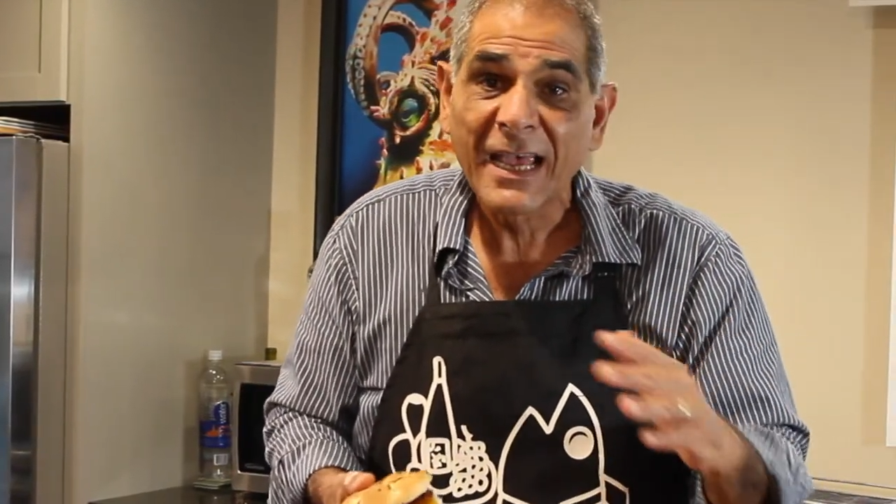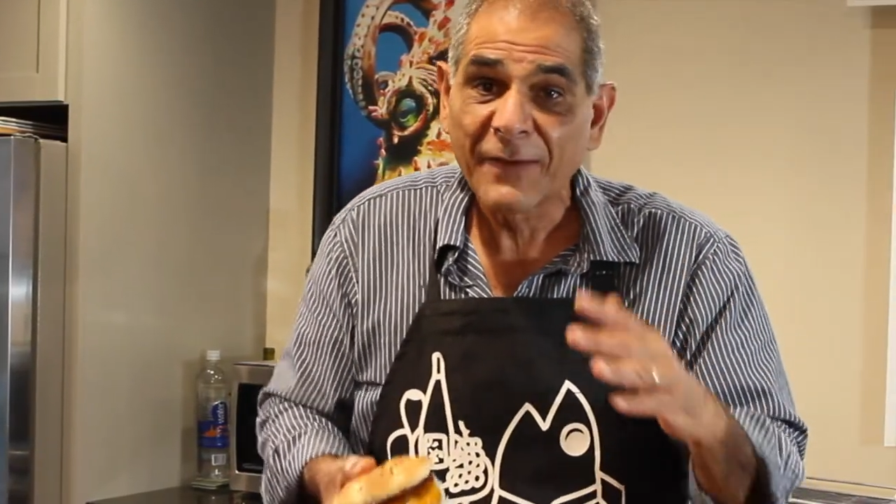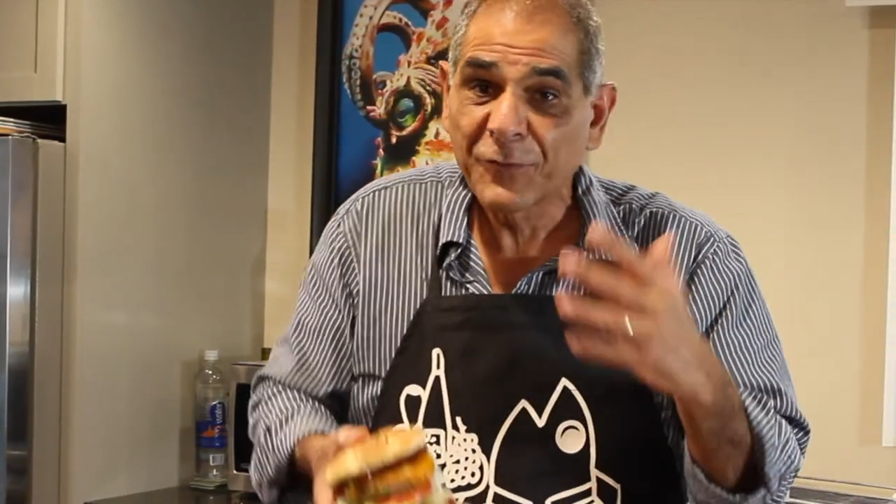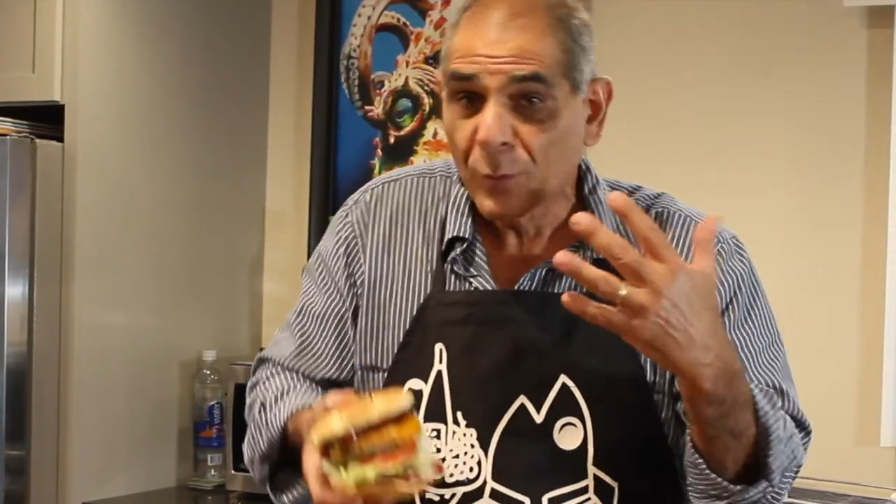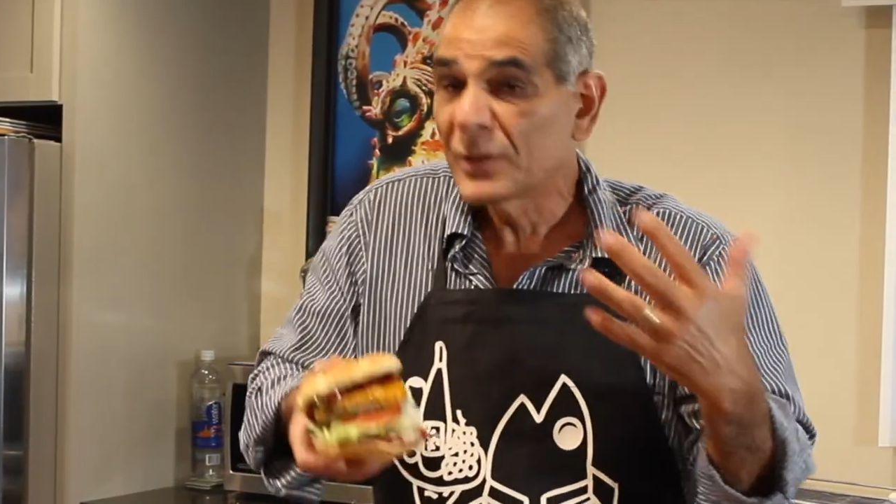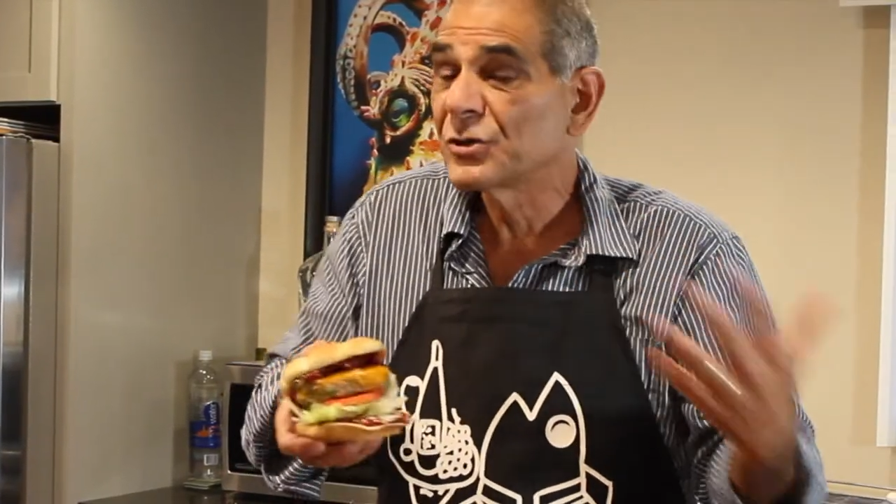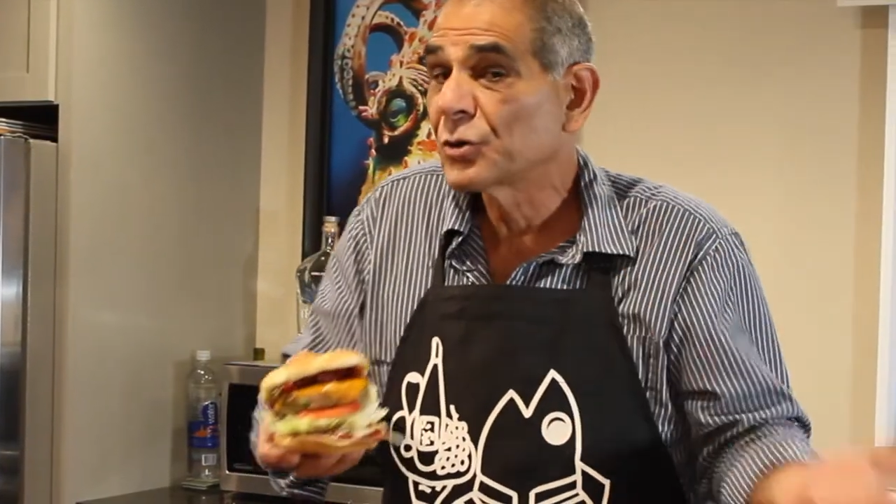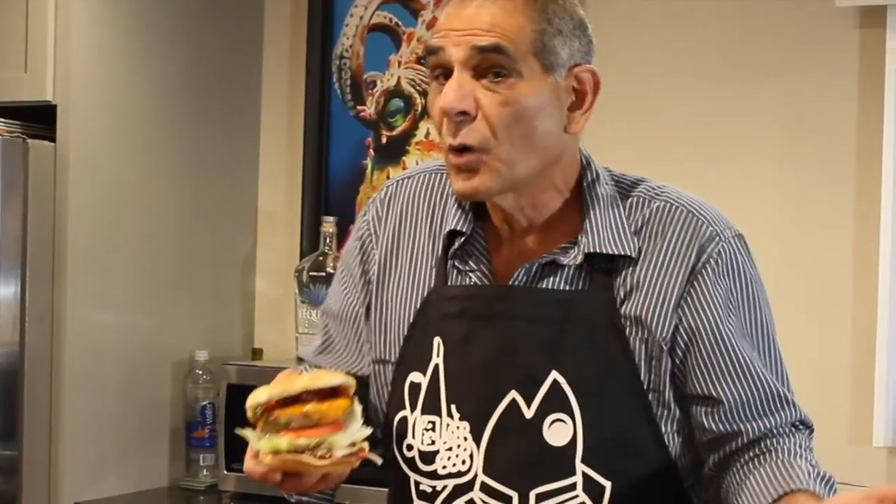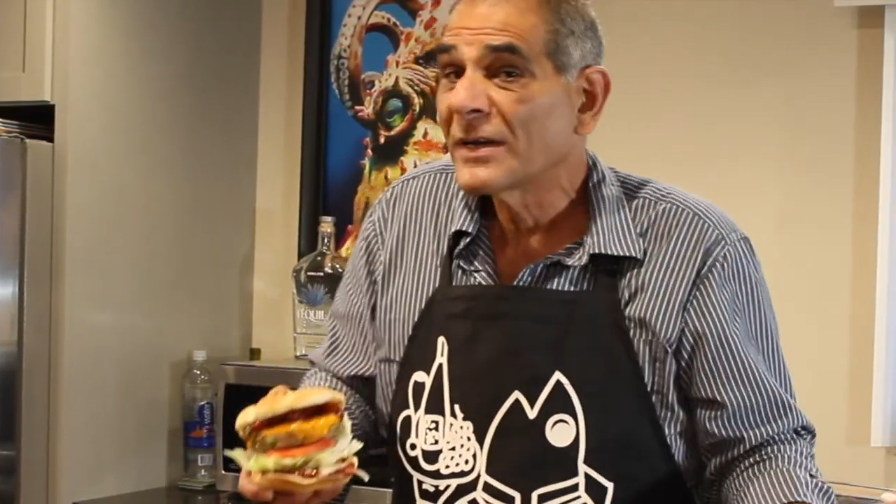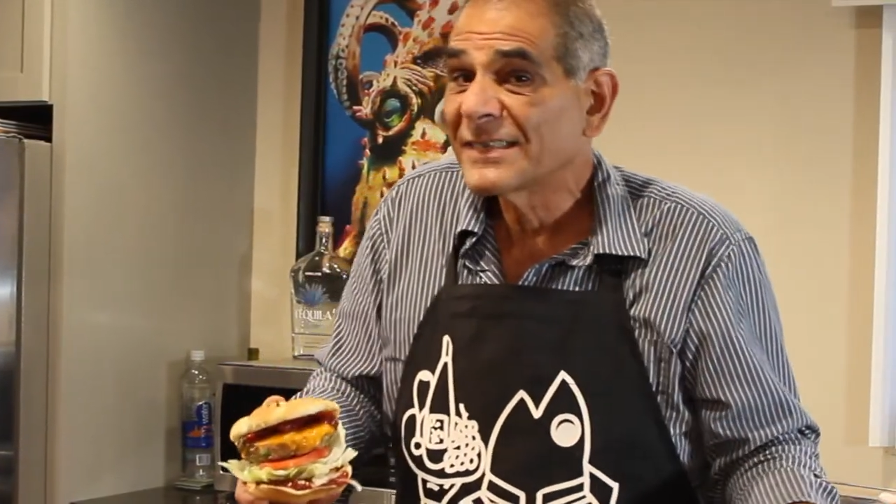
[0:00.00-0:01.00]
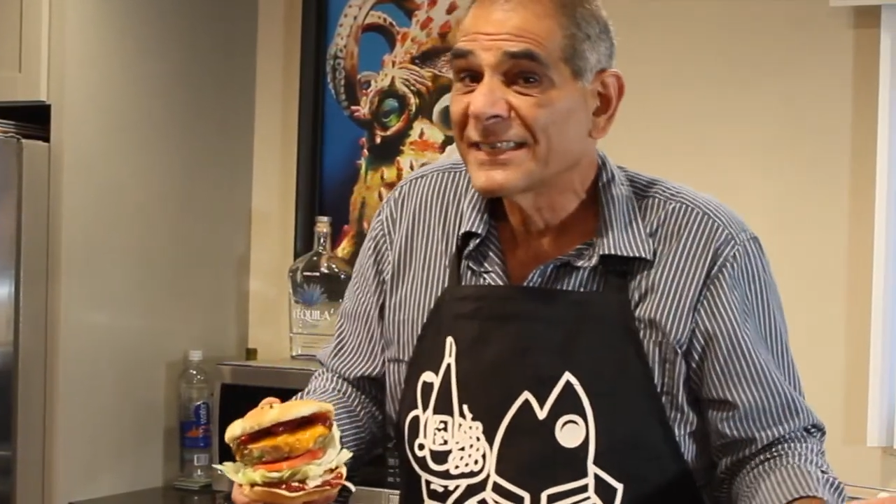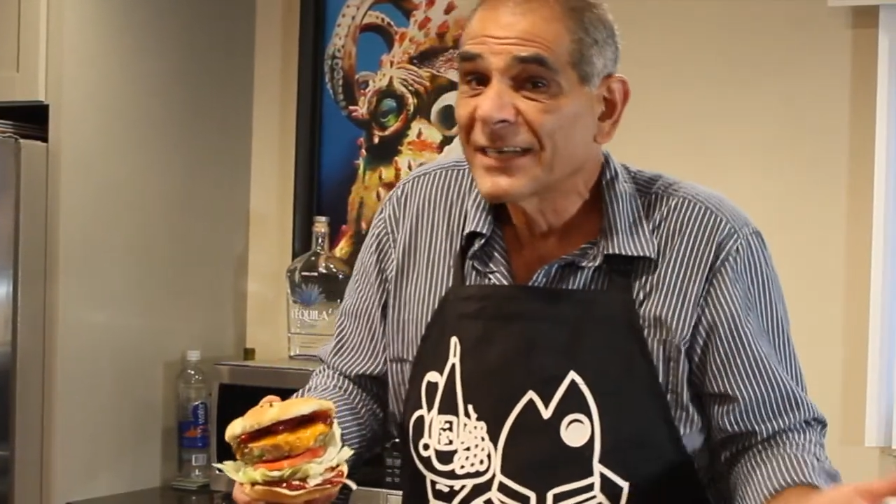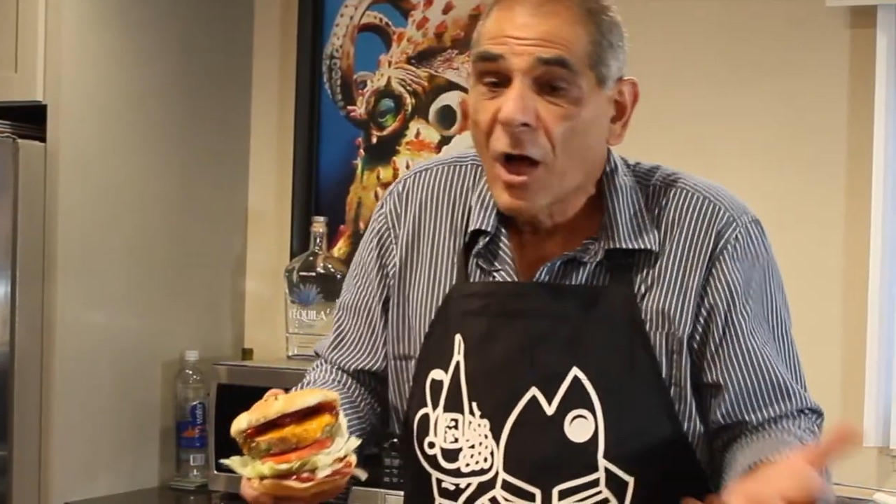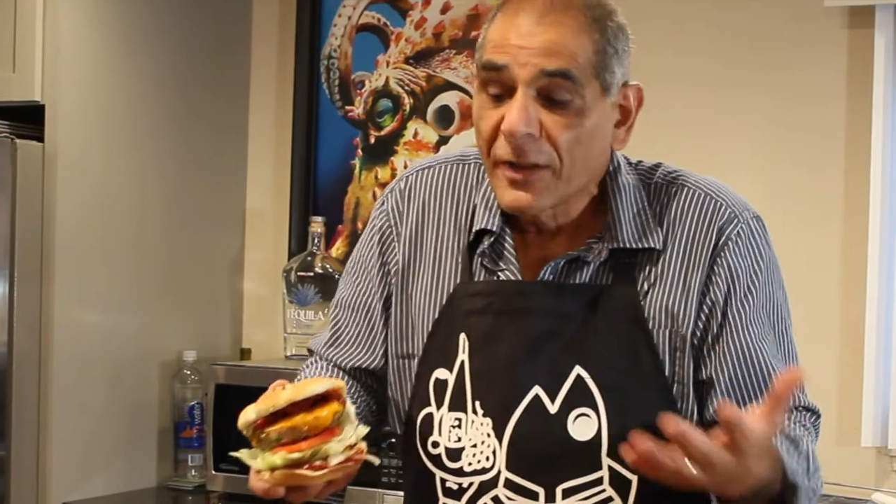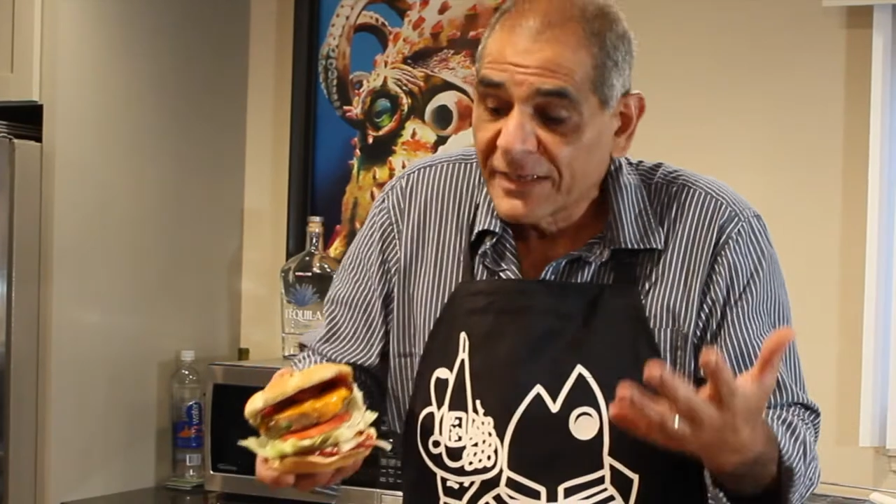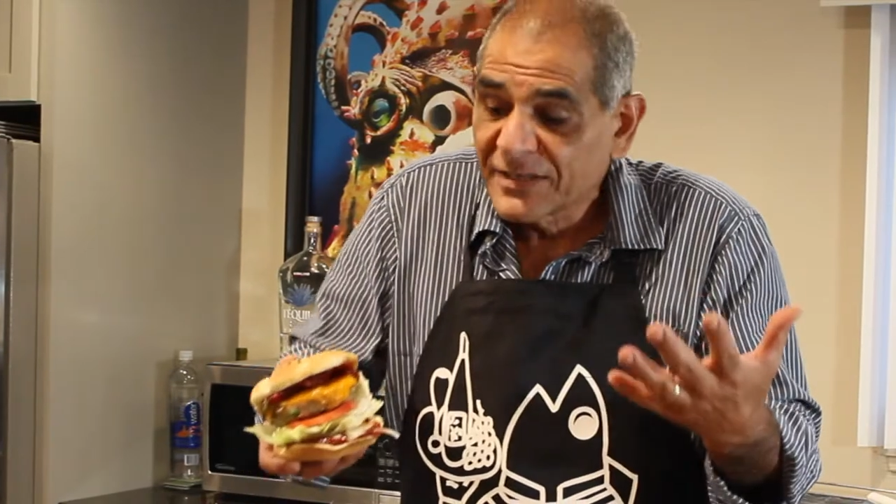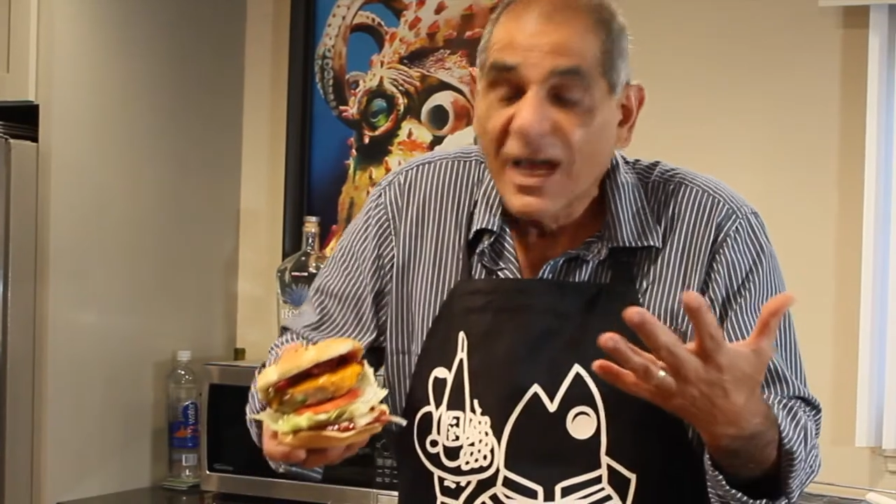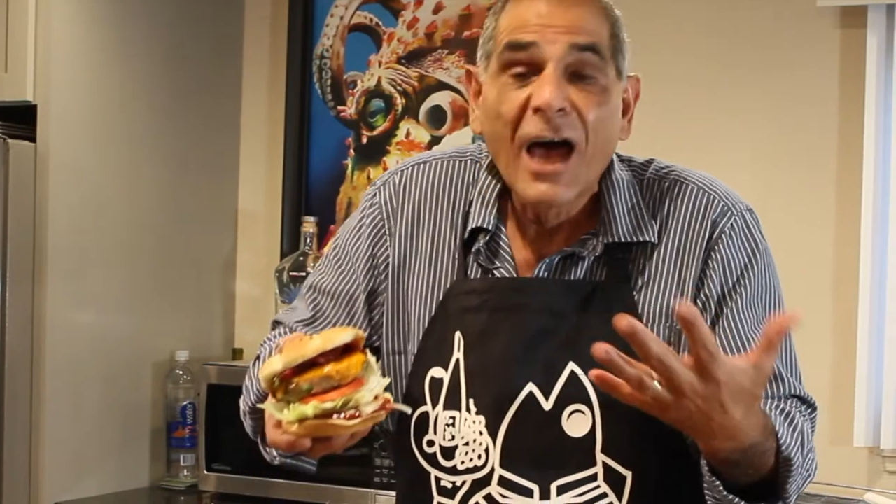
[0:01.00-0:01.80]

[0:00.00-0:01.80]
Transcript: if you enjoy seeing all these